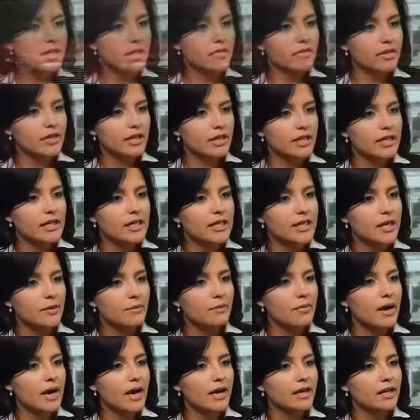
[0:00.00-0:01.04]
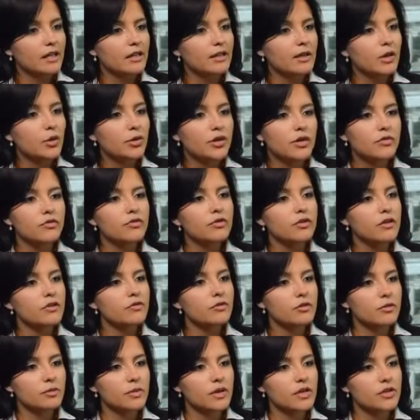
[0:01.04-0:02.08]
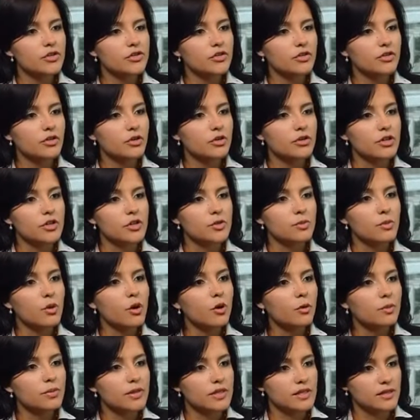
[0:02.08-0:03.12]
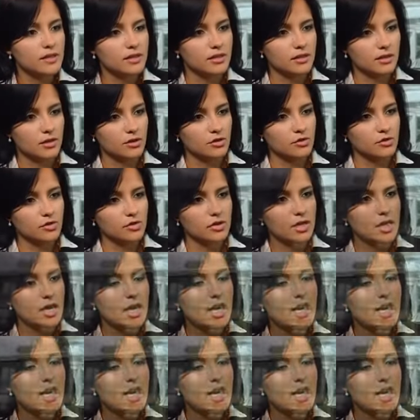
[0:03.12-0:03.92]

Later, he came back looking for information on small business loans.